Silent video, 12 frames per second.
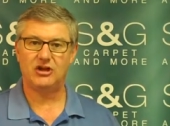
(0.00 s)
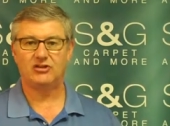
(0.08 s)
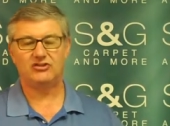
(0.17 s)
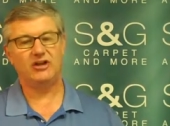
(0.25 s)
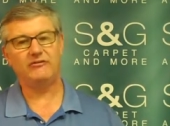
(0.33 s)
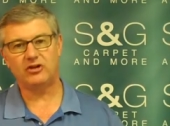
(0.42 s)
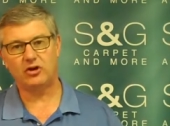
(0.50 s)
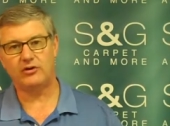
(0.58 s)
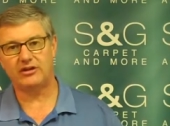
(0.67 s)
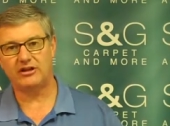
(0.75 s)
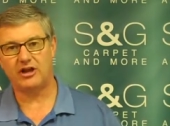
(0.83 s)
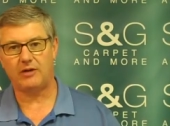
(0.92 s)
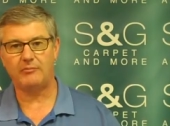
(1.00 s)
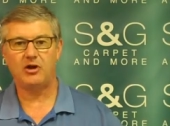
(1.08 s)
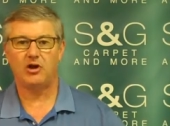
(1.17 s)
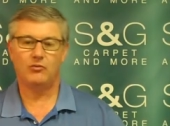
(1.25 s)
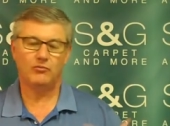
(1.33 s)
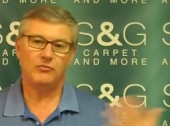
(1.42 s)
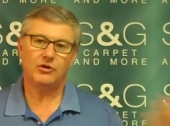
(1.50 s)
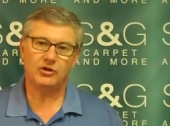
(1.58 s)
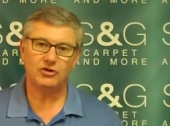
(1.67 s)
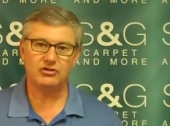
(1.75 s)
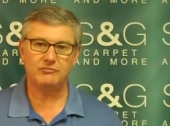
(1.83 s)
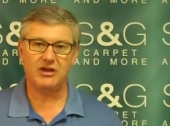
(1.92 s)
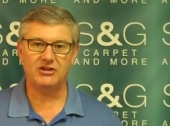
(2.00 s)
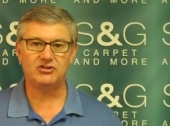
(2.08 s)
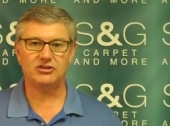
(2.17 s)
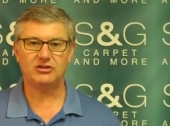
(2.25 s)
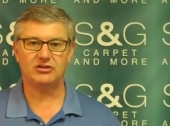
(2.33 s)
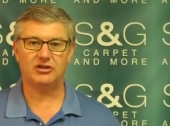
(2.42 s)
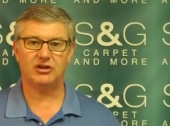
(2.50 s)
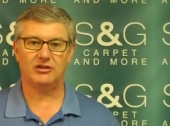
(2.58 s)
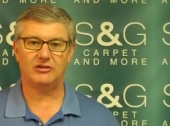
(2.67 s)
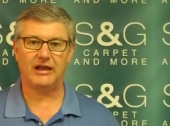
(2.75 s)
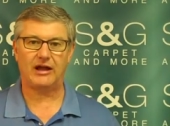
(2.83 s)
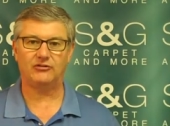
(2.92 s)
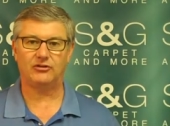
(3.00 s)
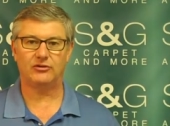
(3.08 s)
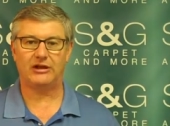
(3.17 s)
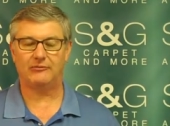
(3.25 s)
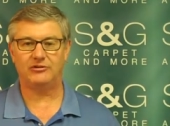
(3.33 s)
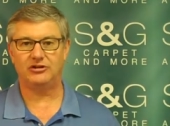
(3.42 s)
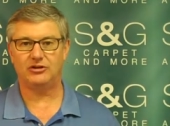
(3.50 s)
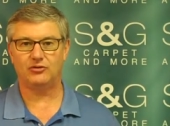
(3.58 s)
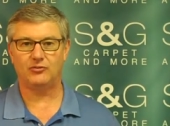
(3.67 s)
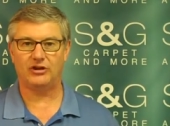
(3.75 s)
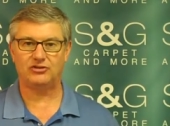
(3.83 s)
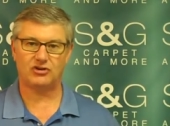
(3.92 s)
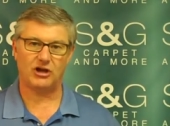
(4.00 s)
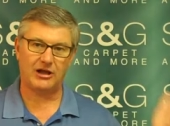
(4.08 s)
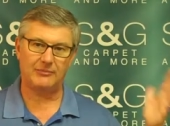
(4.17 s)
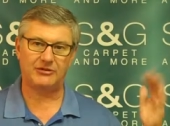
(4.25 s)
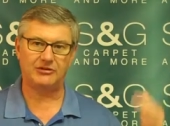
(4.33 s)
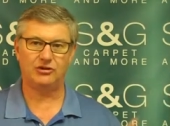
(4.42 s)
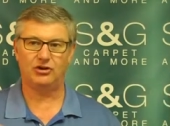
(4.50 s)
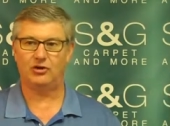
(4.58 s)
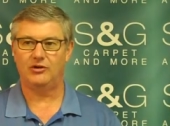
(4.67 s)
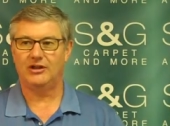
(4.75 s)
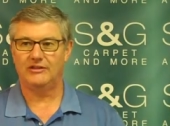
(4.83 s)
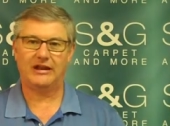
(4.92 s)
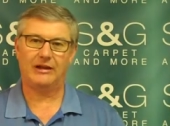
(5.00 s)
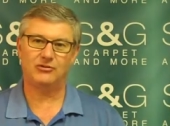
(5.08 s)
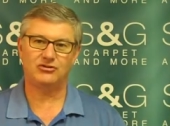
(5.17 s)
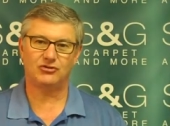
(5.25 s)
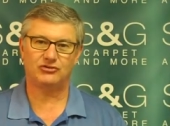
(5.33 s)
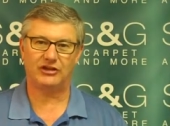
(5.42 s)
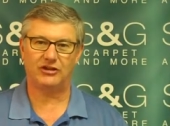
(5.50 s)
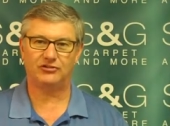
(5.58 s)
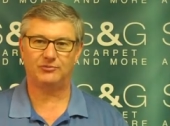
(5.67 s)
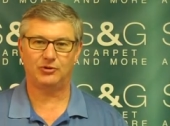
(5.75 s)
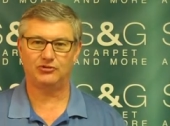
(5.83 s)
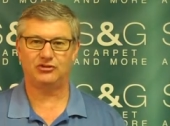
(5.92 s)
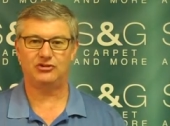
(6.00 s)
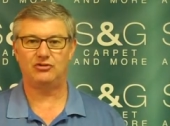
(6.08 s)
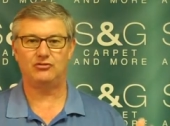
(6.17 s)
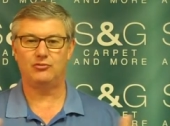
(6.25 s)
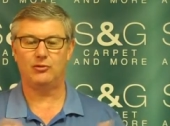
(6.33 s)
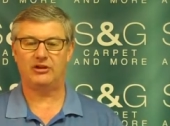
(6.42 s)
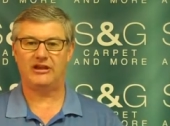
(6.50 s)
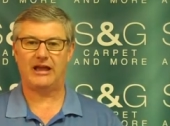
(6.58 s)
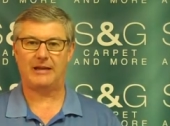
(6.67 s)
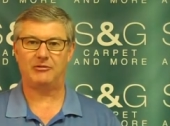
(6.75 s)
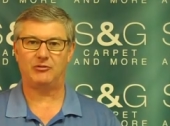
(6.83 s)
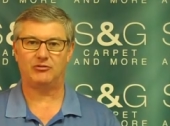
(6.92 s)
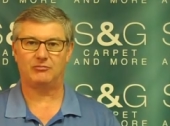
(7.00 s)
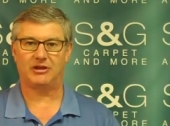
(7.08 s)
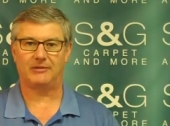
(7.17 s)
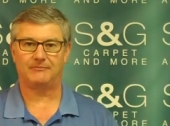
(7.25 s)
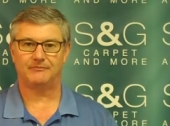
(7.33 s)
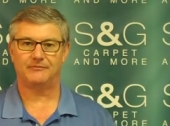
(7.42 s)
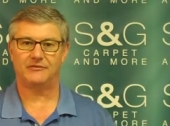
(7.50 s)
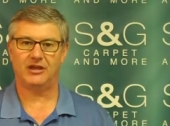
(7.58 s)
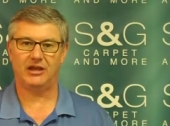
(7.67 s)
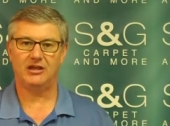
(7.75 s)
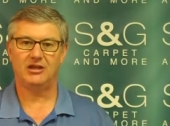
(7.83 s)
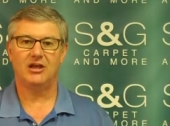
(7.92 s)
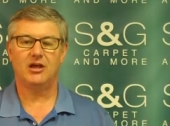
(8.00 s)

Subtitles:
Do you ever go to Yelp? Could you mention it out there that we did a great job and, you know, that I was your salesperson and you're really happy with me? Okay?